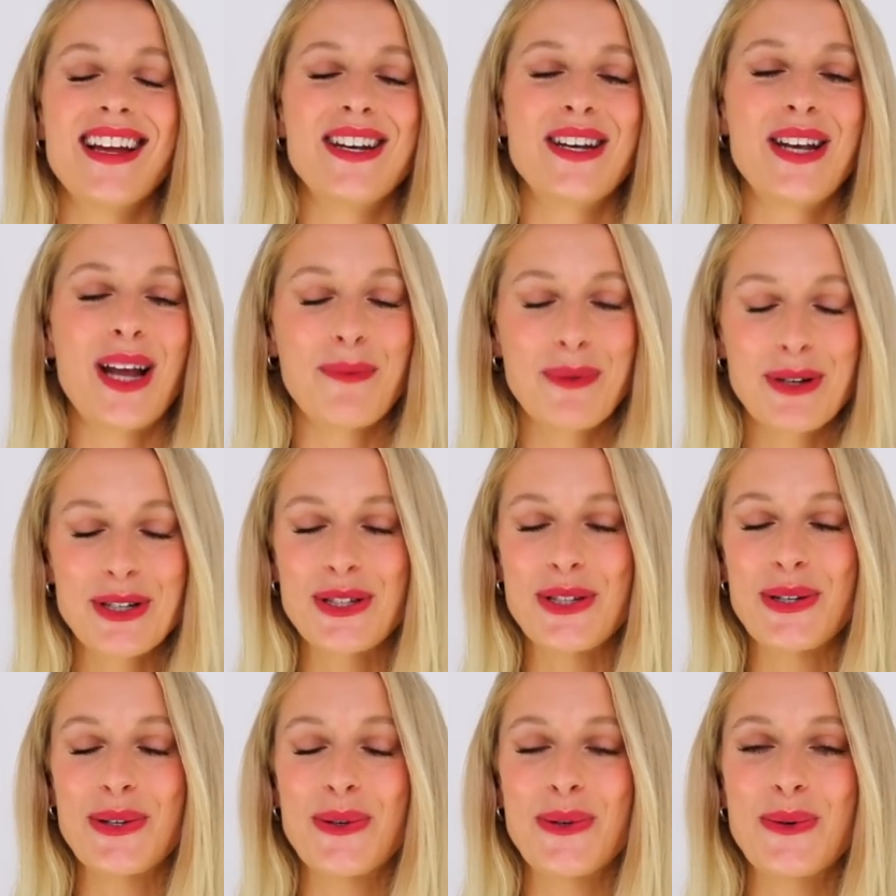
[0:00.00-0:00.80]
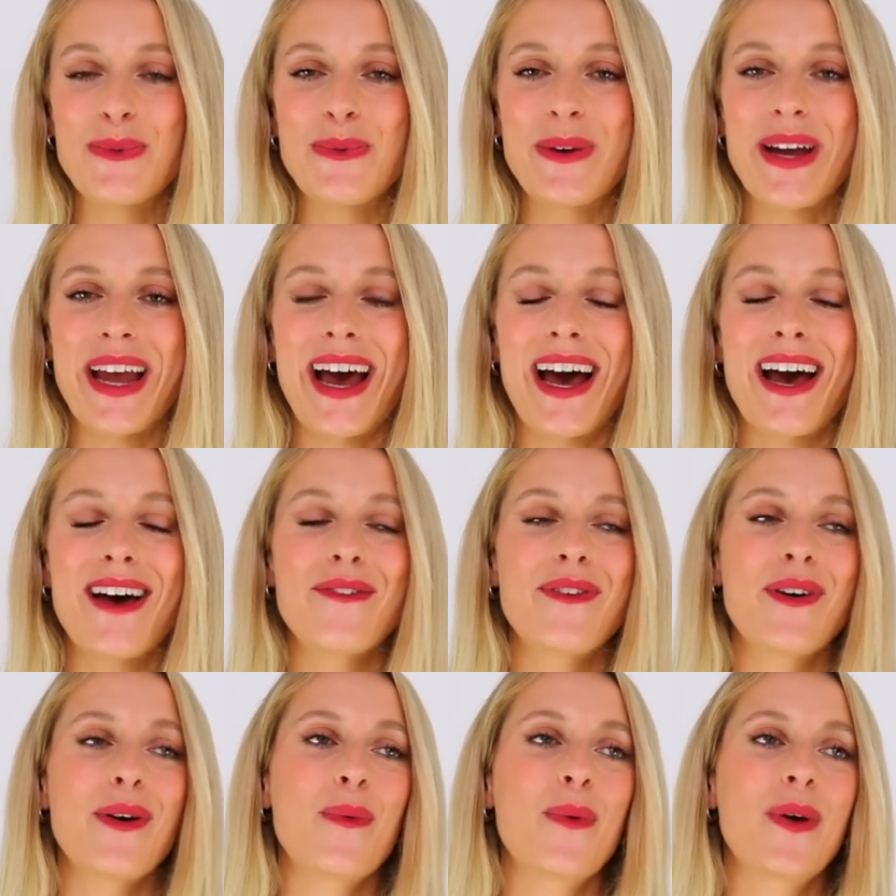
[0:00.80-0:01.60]
Number two, we
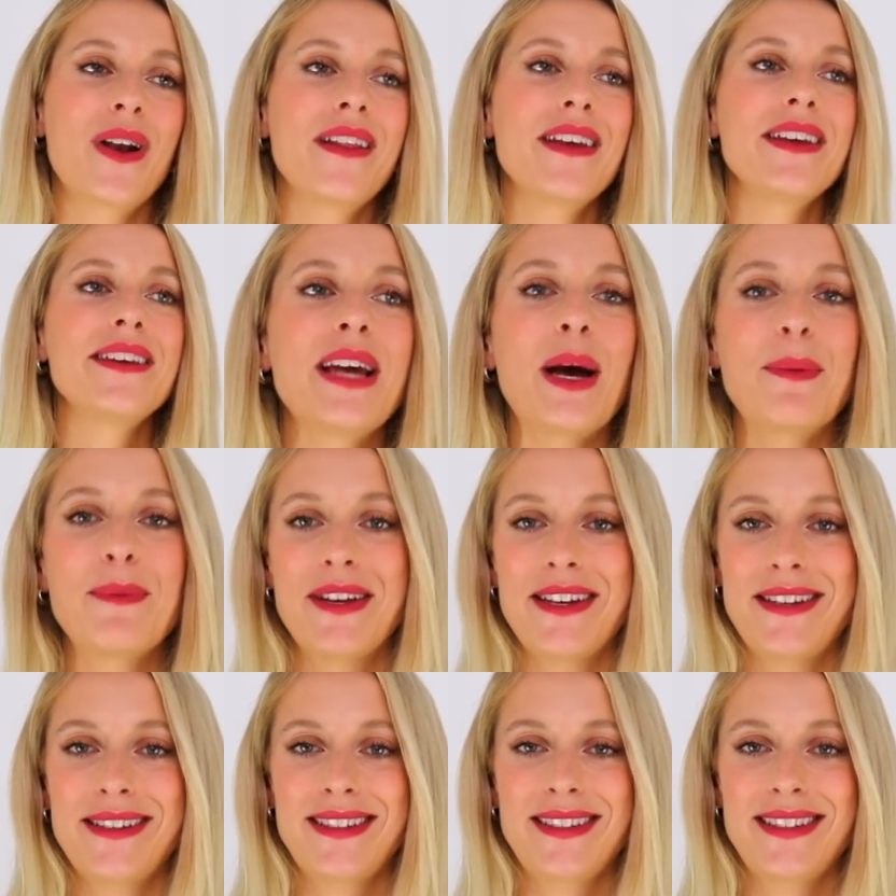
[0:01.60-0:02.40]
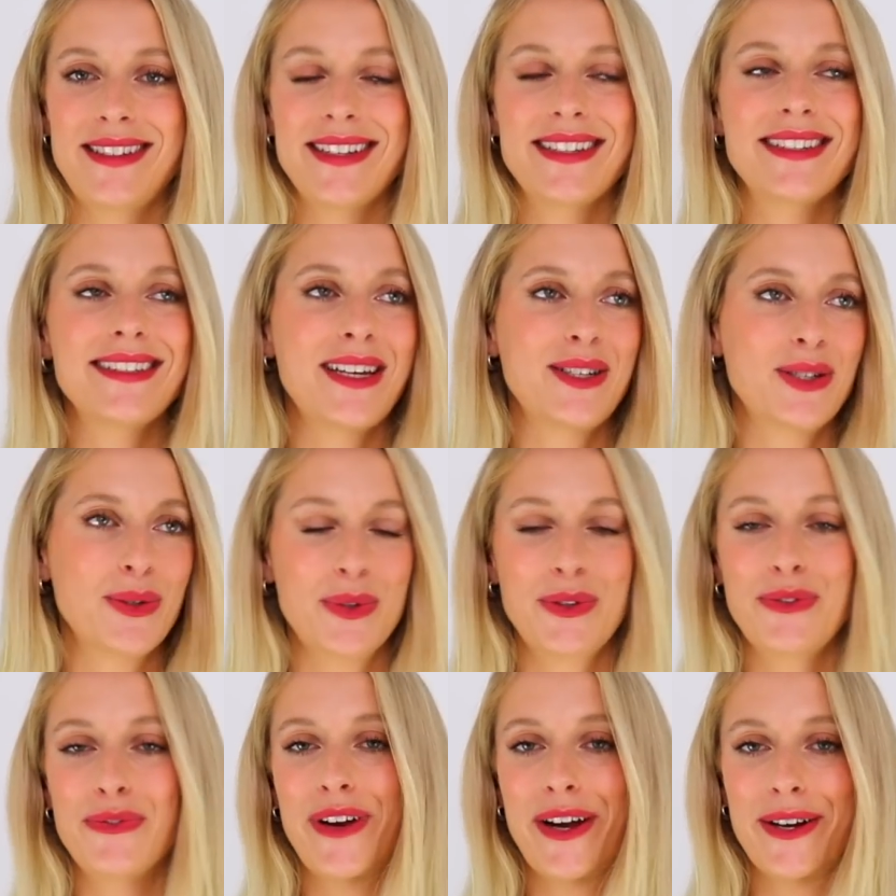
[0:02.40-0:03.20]
have one of the yummiest
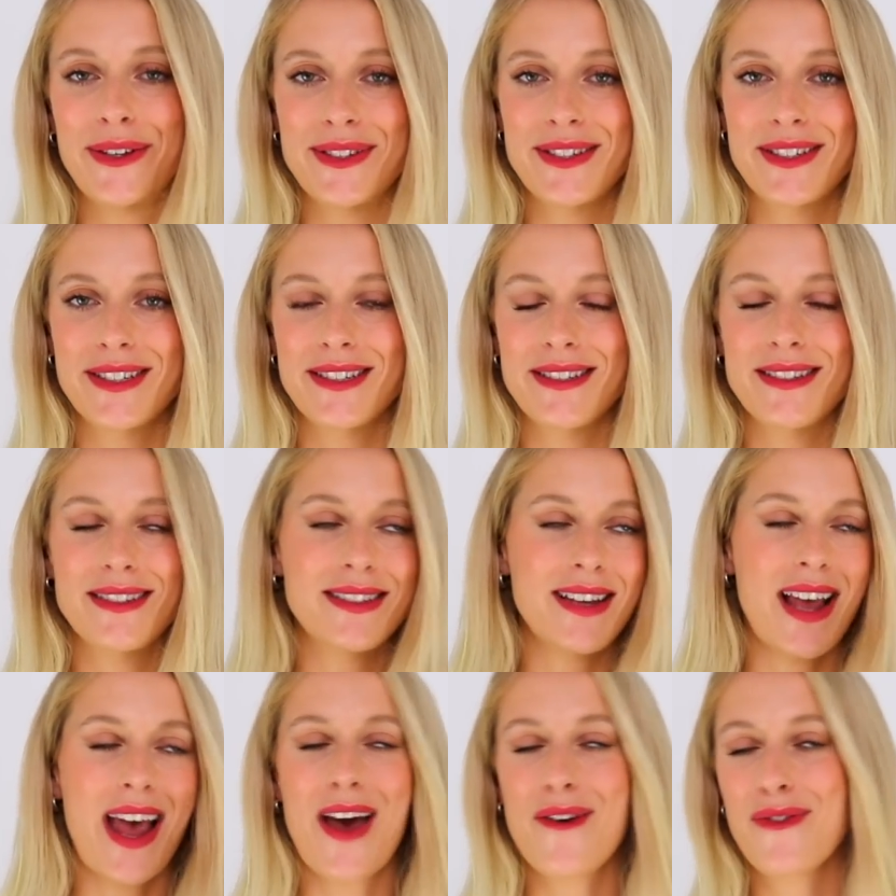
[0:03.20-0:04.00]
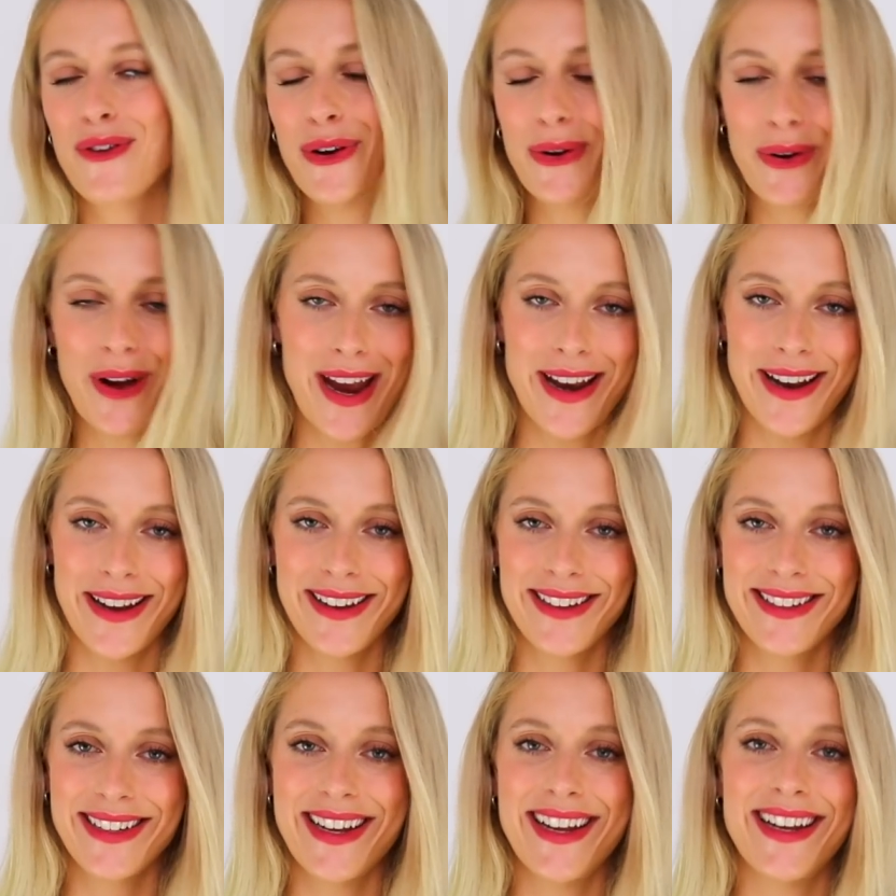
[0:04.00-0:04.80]
sandalwood fragrances ever
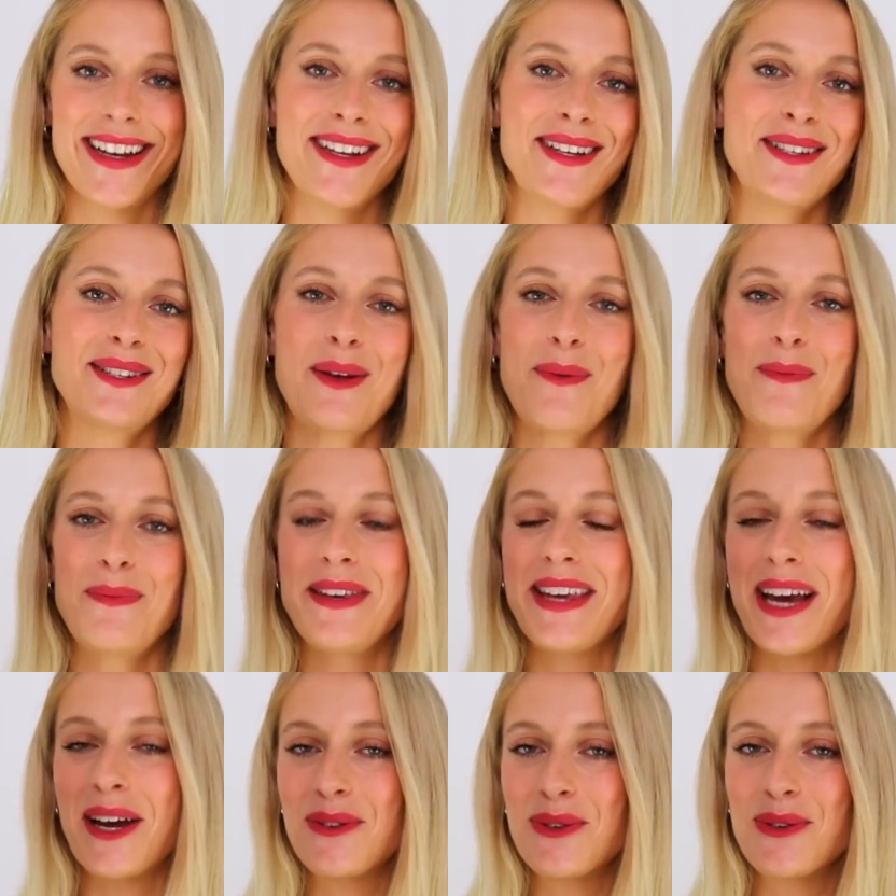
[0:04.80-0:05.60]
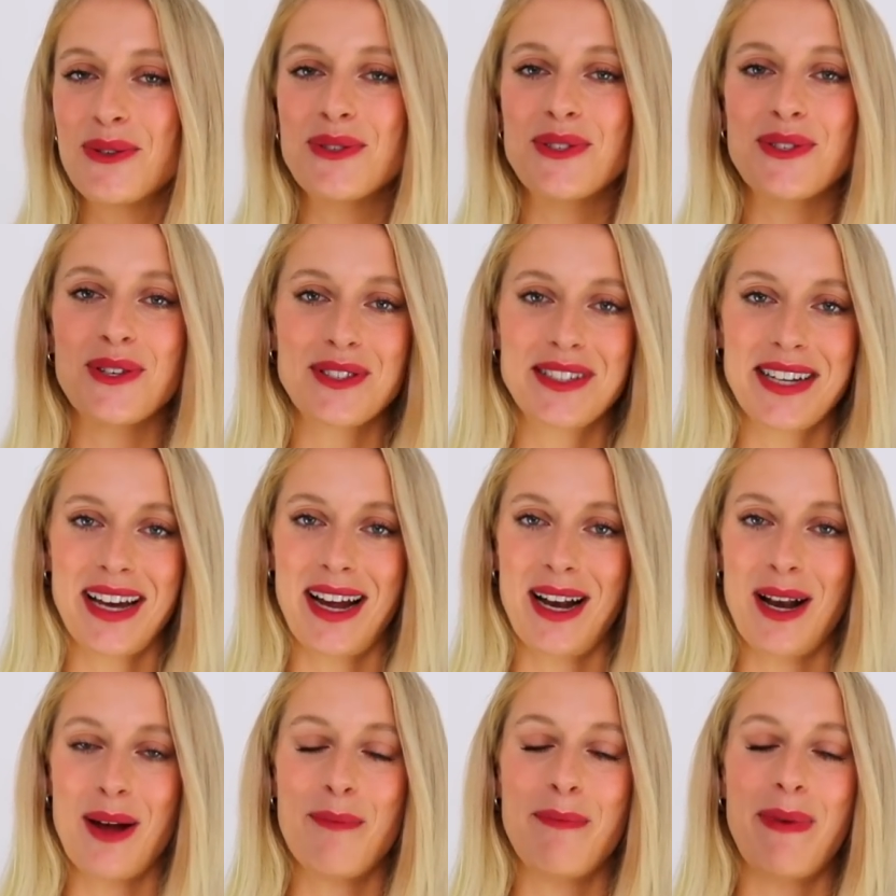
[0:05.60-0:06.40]
created. It is Piano
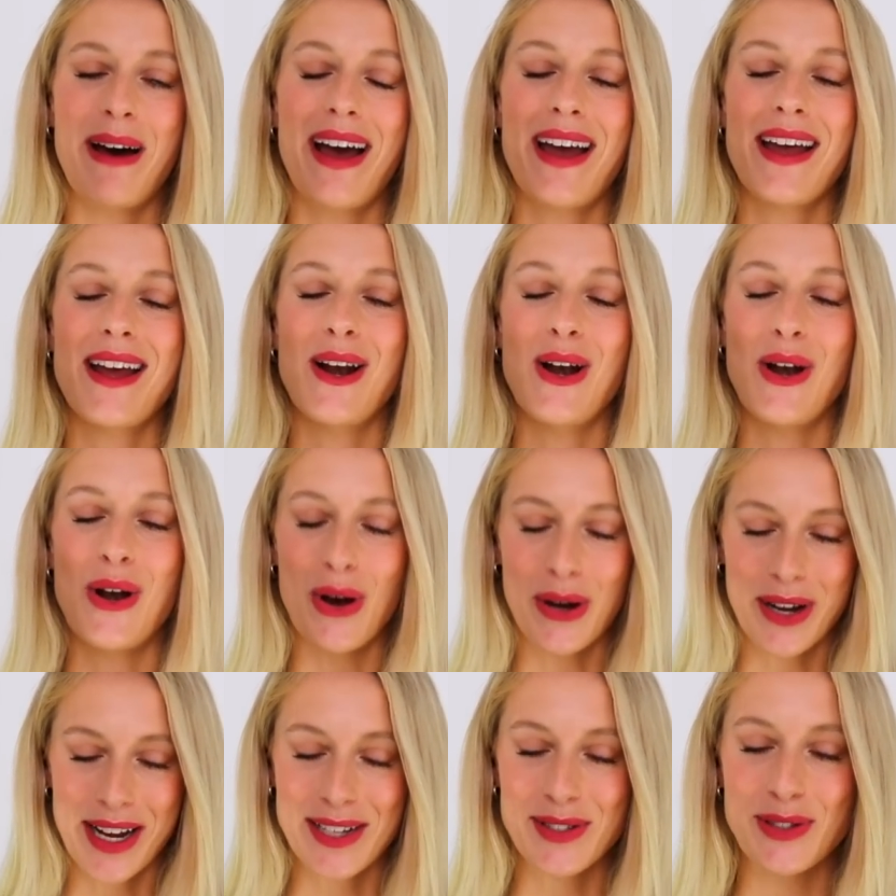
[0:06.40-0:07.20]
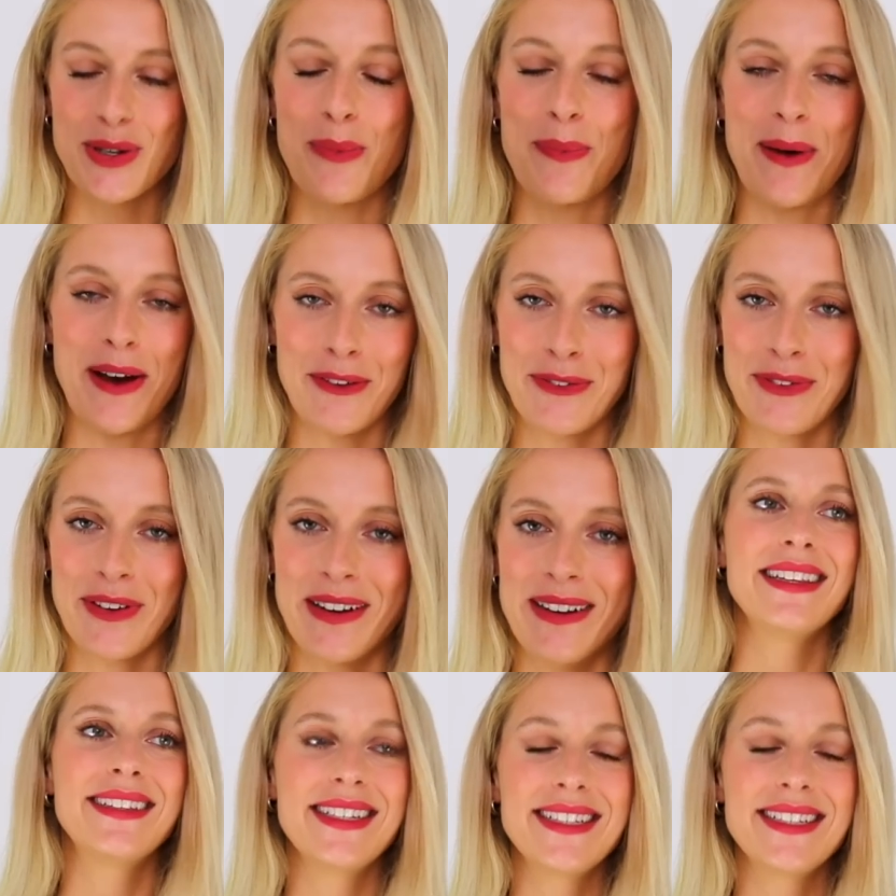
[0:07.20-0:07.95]
Santal by L'Orchestre Parfum.